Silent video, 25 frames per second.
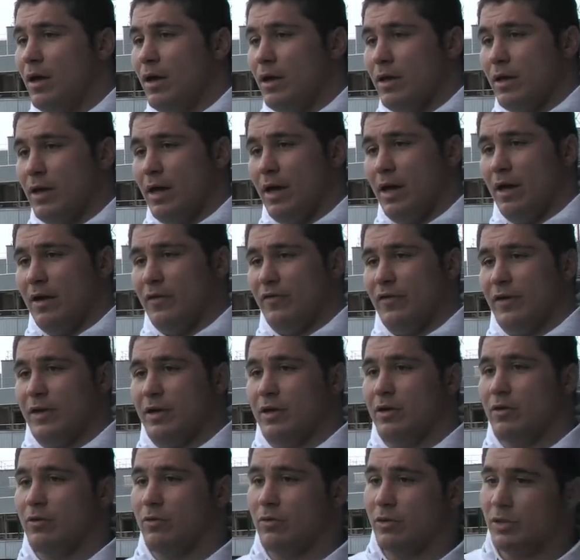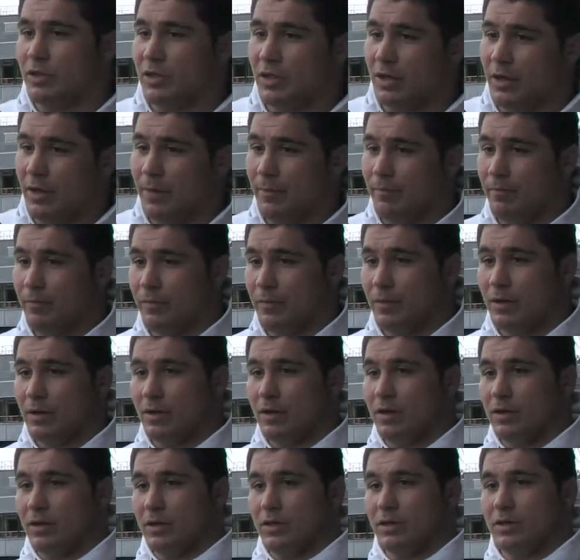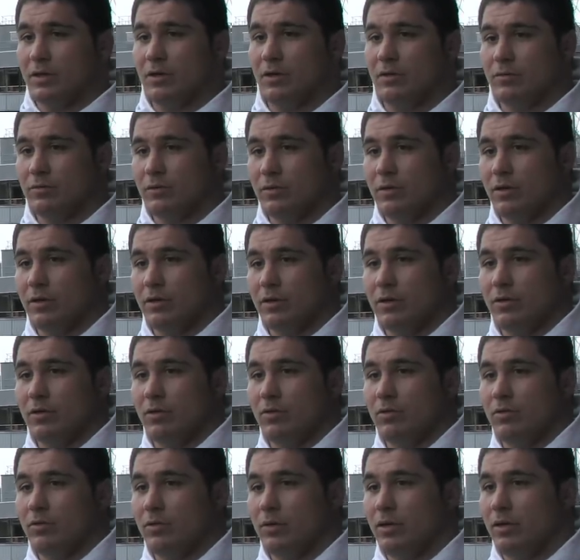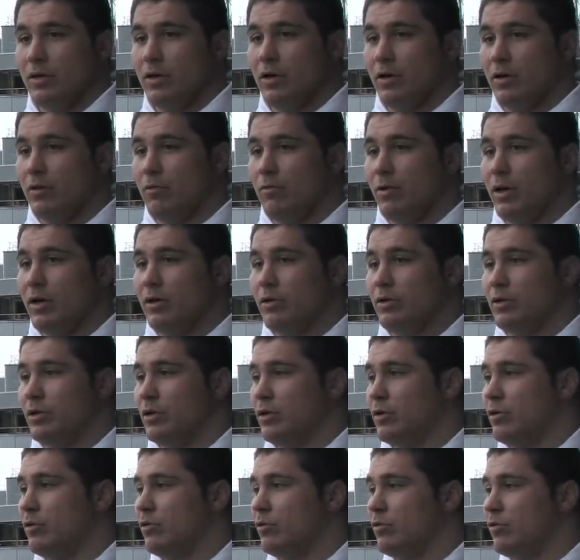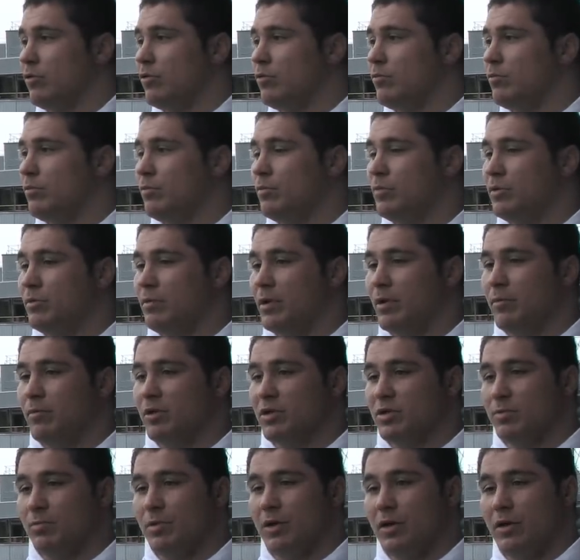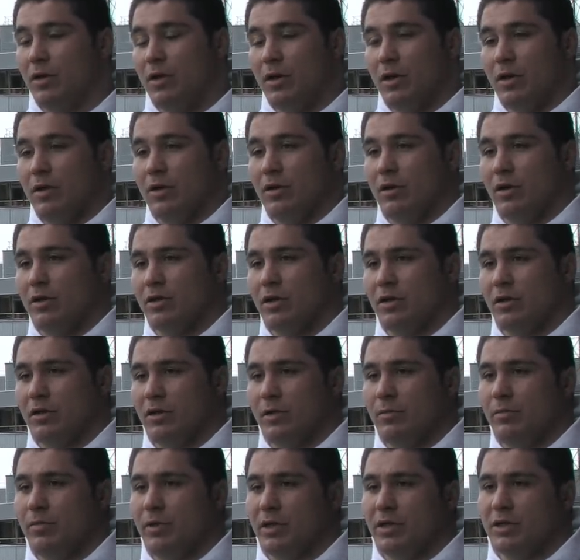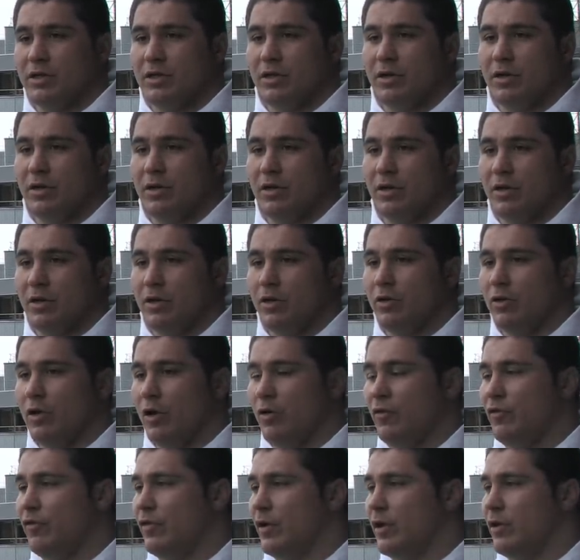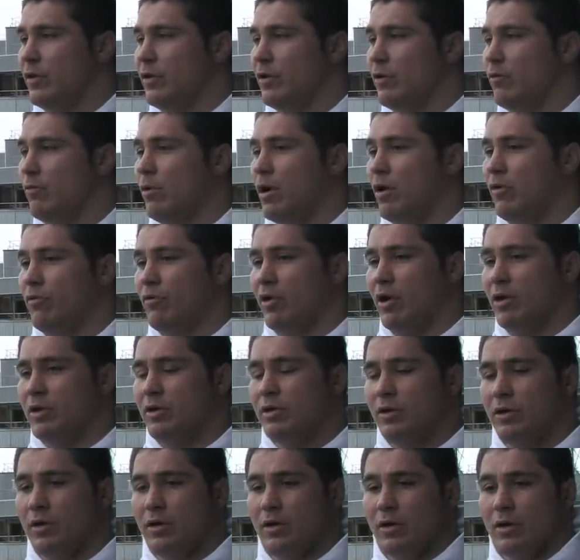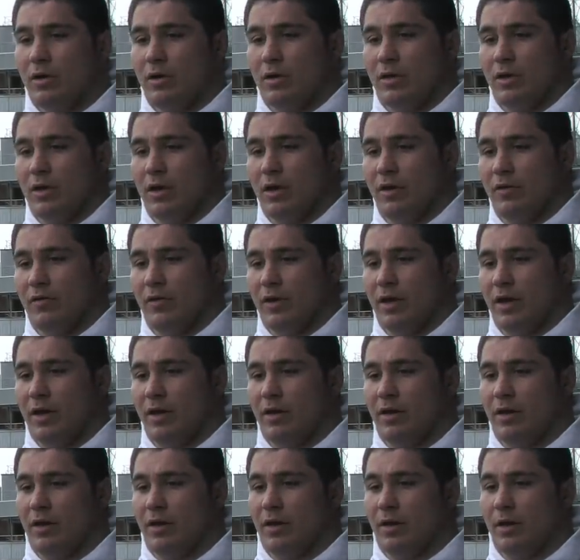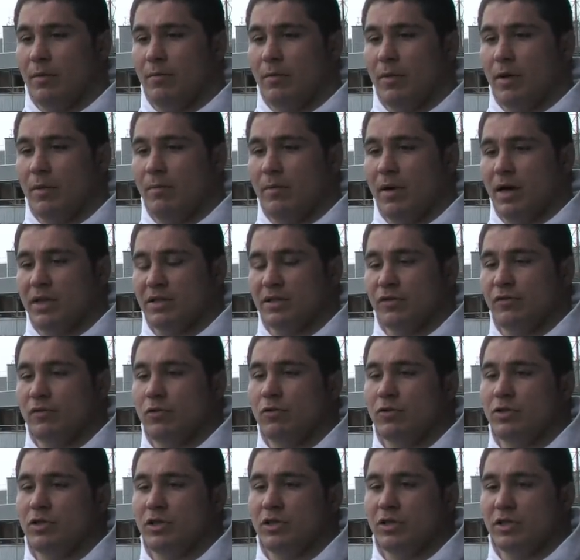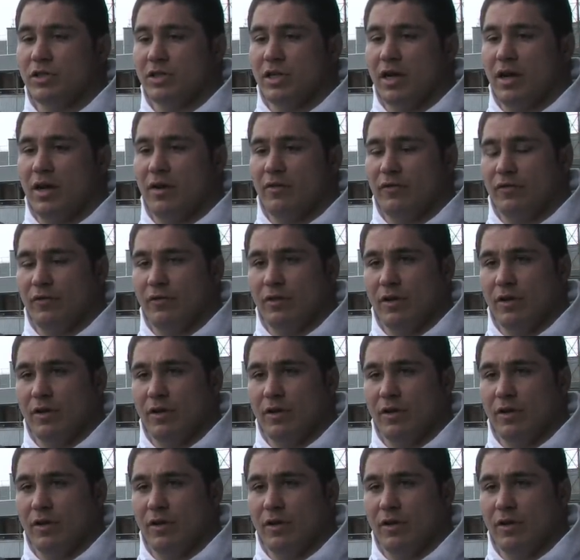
Yeah, I think you know it's um, it's a you know you got to win or you're going home pretty much. But the London Olympians are, are a good outfit. They're well run. They have a, uh, a, a, massive coaching staff.